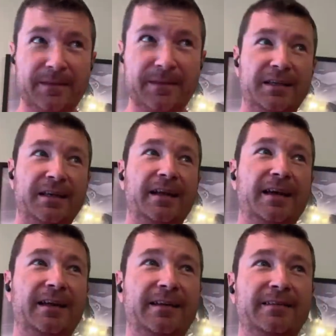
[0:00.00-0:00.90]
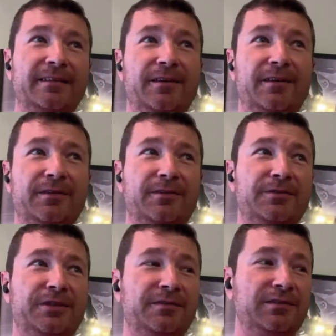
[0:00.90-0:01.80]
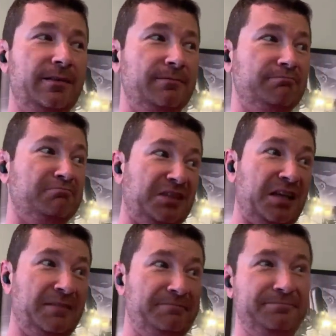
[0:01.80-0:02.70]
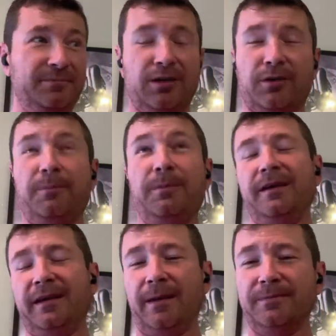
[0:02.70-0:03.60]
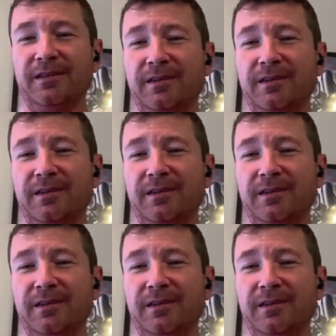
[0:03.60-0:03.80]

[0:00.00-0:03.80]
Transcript: You get in, and you know the crew chief's like, "See ya," you know, the plane captain.